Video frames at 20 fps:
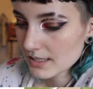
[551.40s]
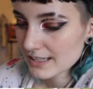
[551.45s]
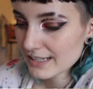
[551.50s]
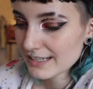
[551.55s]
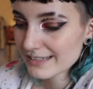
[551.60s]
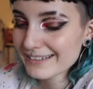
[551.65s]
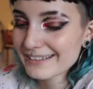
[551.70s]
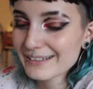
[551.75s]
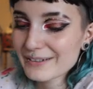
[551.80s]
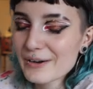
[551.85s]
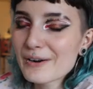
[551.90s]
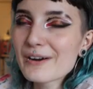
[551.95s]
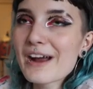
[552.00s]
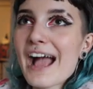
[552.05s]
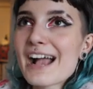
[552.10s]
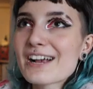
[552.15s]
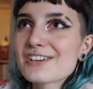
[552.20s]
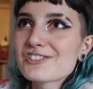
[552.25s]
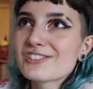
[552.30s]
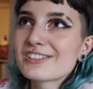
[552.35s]
and I think or
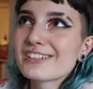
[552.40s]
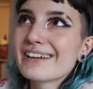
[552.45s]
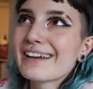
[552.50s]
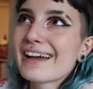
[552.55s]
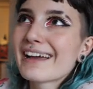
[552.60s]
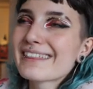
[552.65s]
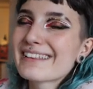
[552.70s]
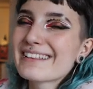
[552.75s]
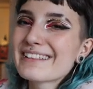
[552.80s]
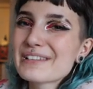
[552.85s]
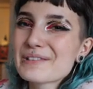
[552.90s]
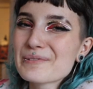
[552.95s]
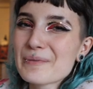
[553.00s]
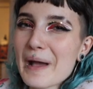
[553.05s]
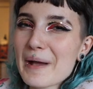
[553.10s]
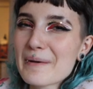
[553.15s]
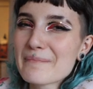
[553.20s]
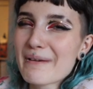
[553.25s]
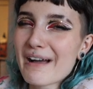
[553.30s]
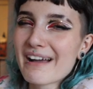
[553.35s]
actually I think that's
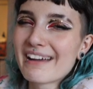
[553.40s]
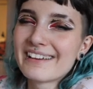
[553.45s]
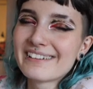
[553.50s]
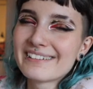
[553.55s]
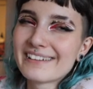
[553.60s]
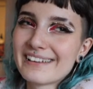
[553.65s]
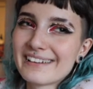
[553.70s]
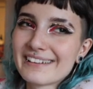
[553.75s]
why I'm buying